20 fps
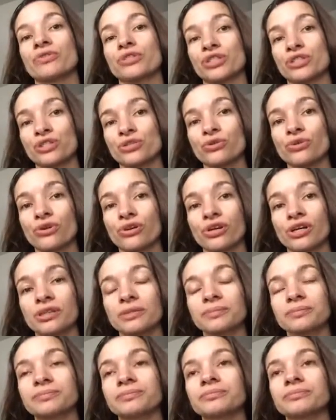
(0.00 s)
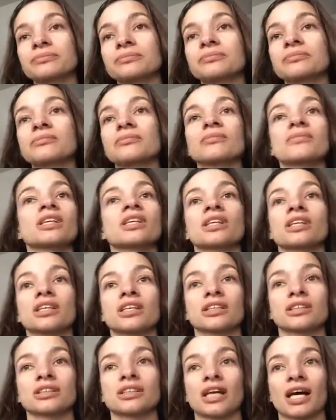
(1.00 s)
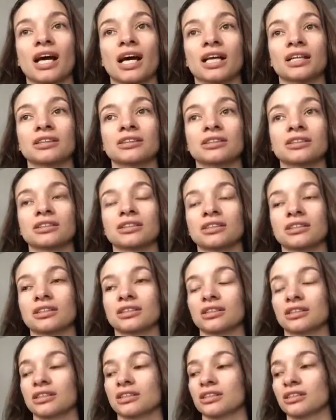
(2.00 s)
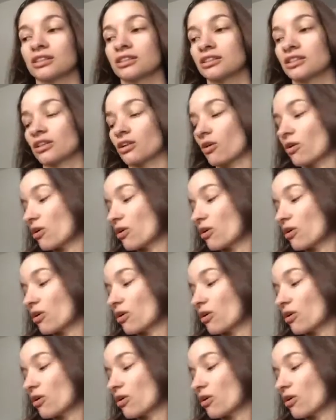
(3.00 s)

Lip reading: for sure that the